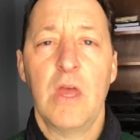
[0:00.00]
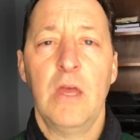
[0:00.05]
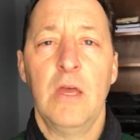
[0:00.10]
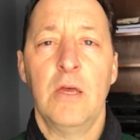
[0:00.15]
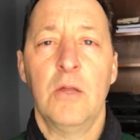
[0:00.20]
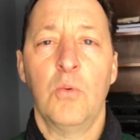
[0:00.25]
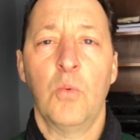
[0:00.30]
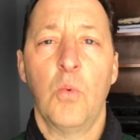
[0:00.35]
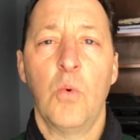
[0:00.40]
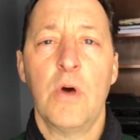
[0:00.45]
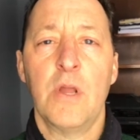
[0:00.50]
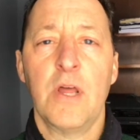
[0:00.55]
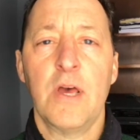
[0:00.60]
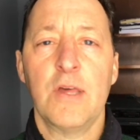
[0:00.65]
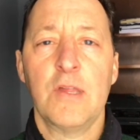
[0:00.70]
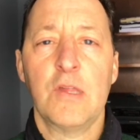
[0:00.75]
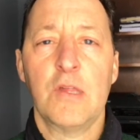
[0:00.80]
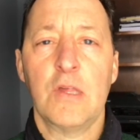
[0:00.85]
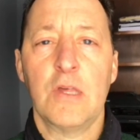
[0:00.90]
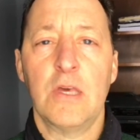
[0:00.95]
And what I
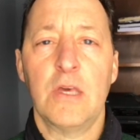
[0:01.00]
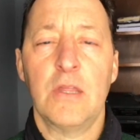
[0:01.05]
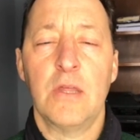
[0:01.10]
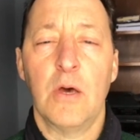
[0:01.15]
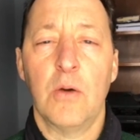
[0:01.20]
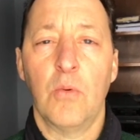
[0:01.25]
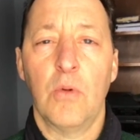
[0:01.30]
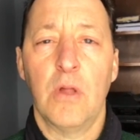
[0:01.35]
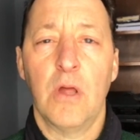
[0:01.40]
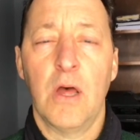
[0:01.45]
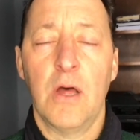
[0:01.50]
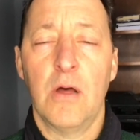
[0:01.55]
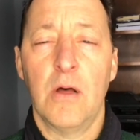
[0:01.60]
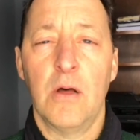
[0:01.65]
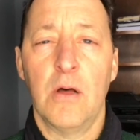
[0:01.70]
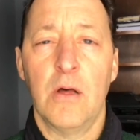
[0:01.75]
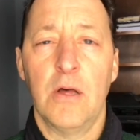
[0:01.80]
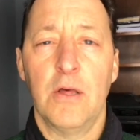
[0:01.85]
see that uh,